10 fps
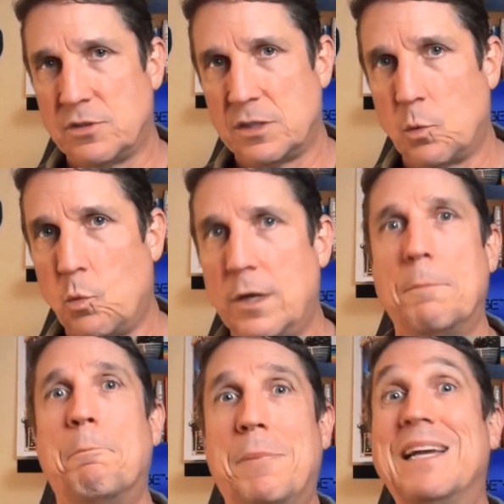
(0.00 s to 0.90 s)
into
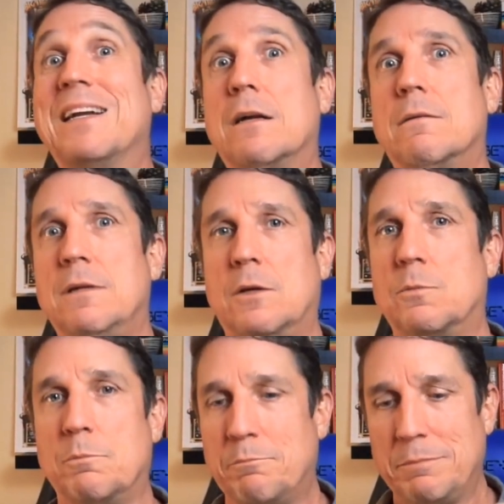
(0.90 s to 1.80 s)
one big,
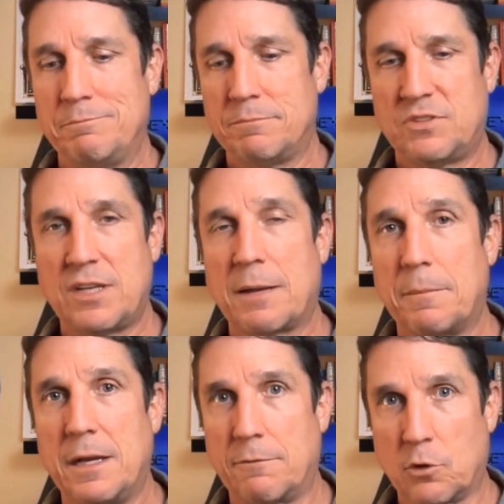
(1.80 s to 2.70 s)

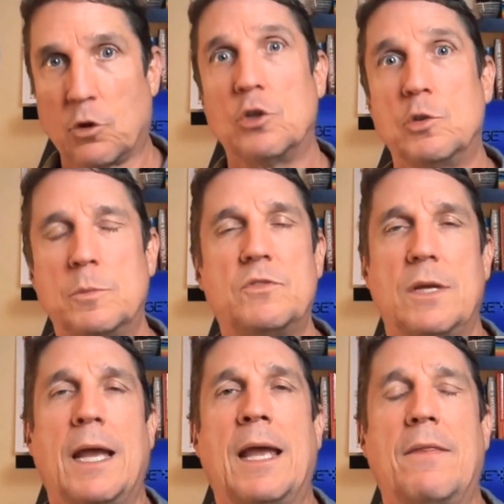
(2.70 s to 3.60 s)
segment of groups,
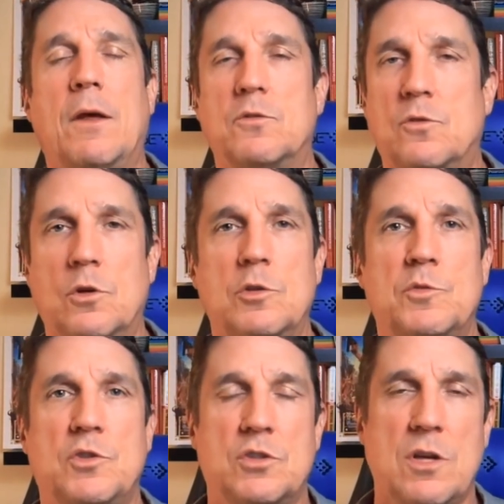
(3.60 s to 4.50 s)
and those groups
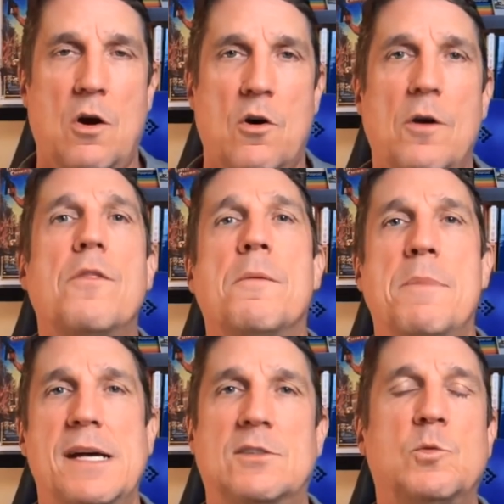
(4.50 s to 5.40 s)
just aren't the
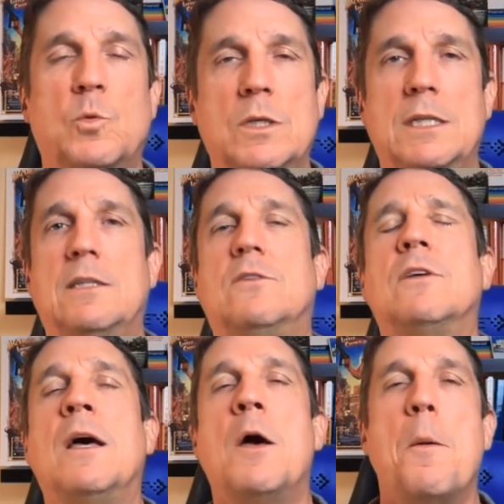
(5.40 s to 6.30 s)
best ones.
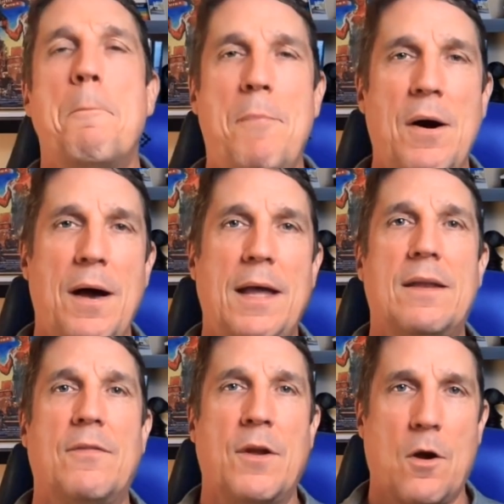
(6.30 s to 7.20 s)
But
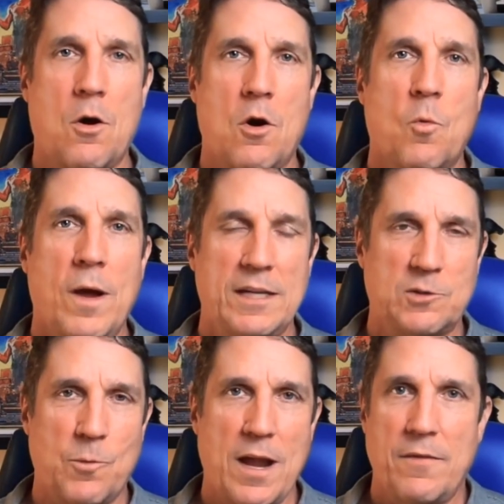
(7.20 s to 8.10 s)
there are ways
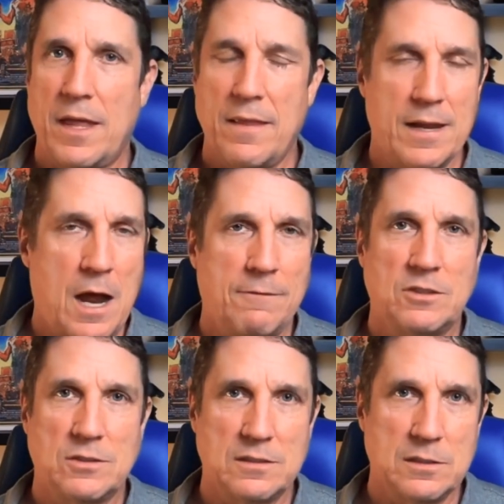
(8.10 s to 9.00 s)
around that. It
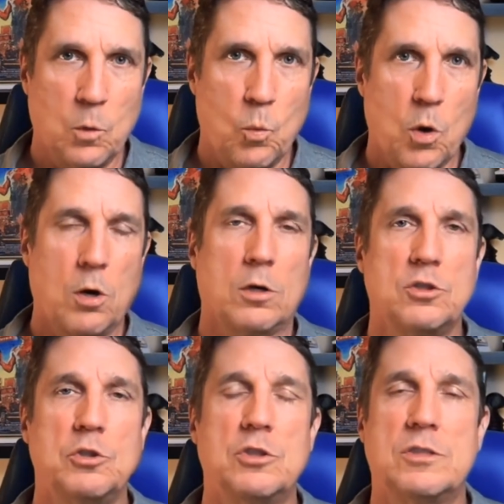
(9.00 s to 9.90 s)
obviously still works.
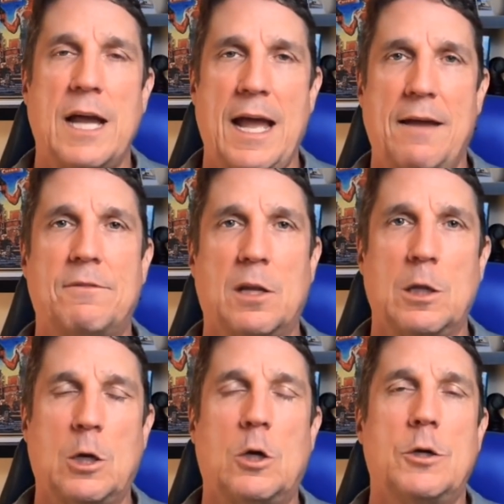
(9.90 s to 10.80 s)
You just have to
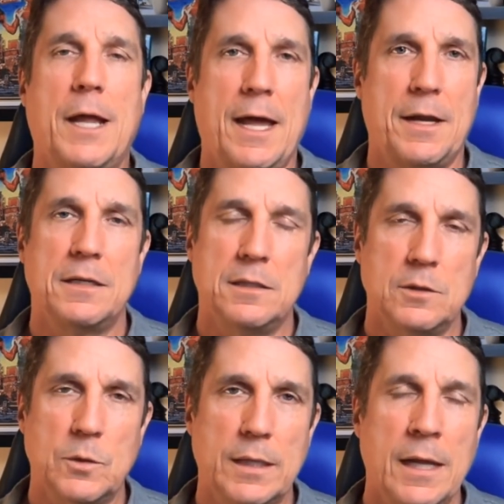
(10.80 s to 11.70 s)
learn how to
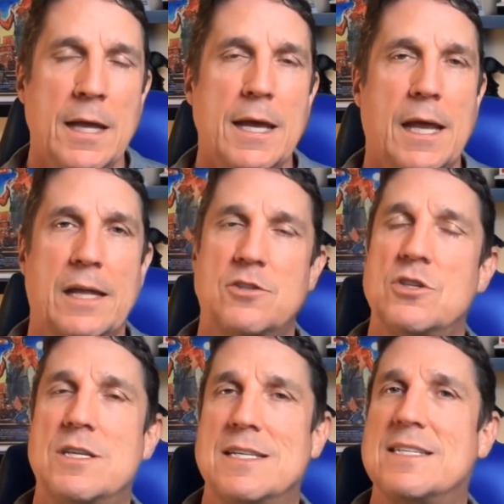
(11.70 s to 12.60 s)
do it.
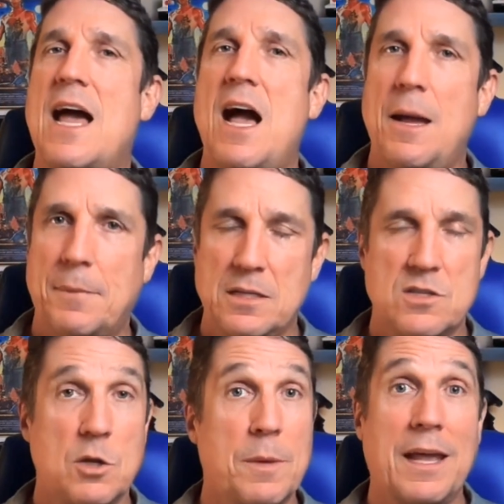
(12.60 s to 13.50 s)
It's time
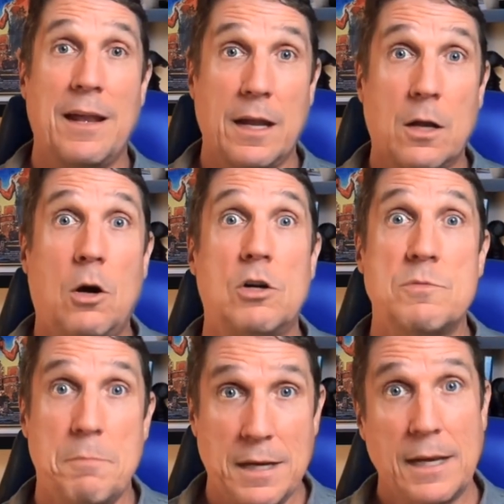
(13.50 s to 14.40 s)
consuming, and it
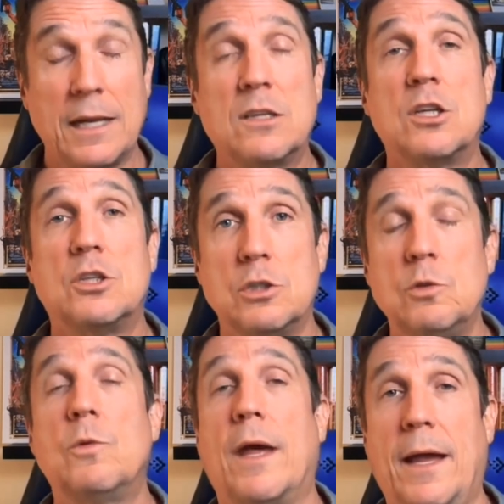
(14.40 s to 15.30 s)
costs money to
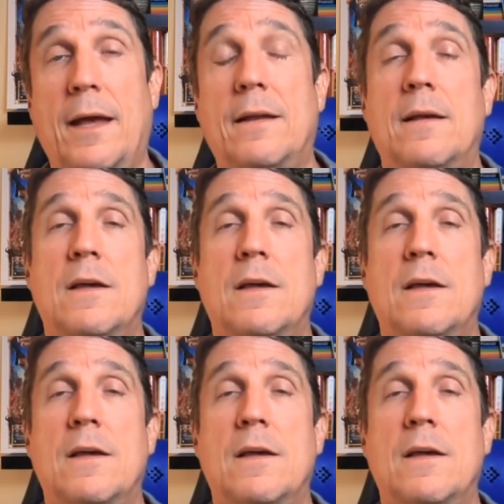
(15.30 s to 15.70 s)
do that.